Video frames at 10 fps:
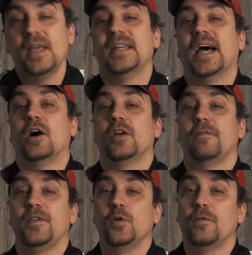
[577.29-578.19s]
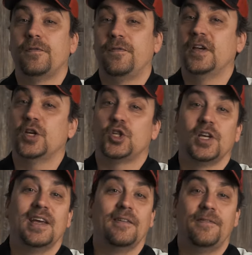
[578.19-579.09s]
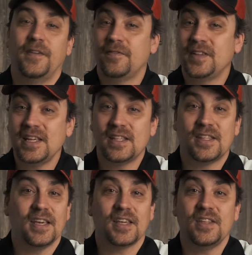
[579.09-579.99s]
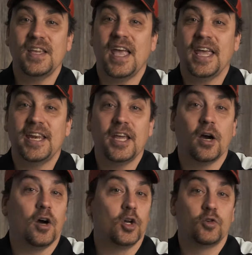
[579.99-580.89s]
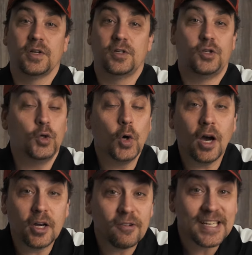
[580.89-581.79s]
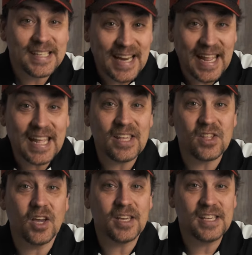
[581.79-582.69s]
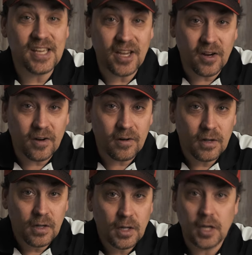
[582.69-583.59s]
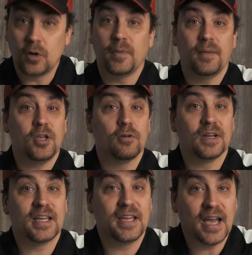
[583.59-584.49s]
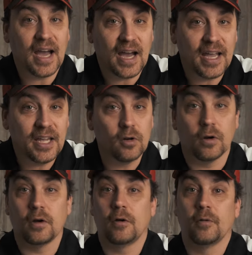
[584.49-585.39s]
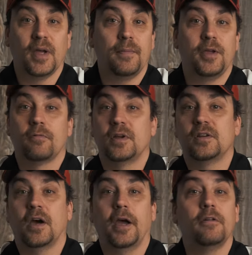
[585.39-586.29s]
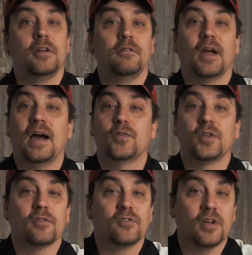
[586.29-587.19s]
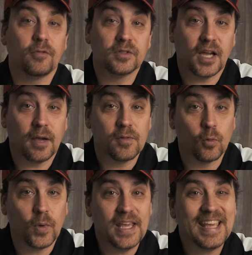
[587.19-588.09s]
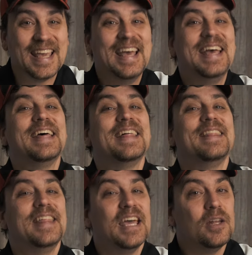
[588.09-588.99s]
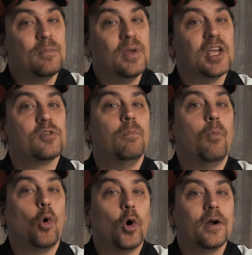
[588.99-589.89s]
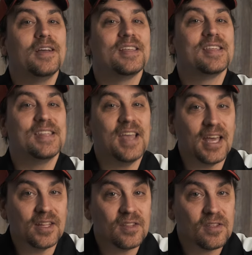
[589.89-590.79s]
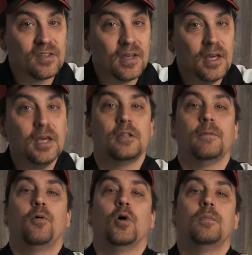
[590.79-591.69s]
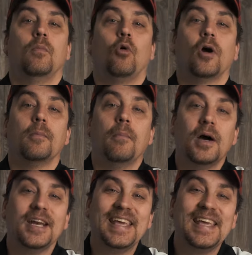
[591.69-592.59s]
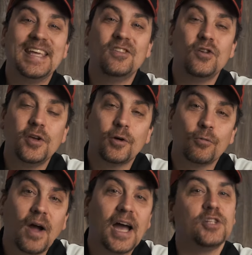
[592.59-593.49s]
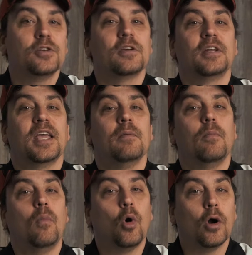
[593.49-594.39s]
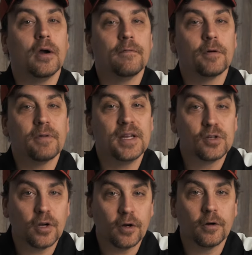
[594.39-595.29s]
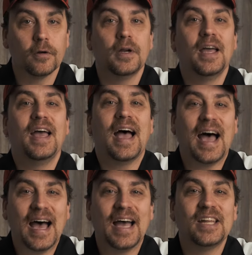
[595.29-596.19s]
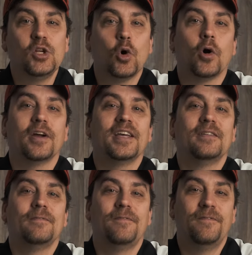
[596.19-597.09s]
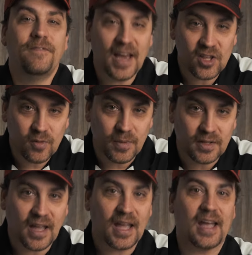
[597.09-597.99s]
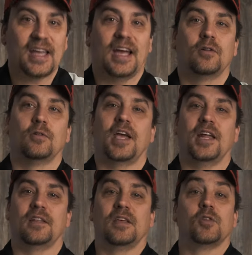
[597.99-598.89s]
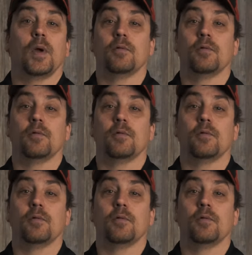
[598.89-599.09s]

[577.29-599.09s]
Now, if you fish 50, 60, 80, 100, 200 days a year, you know, maybe you're a guide or maybe you're retired and you're out there several times a week, then it makes more sense to put more money into your rod. You're going to get more of a return on your investment. I kind of look at it this way.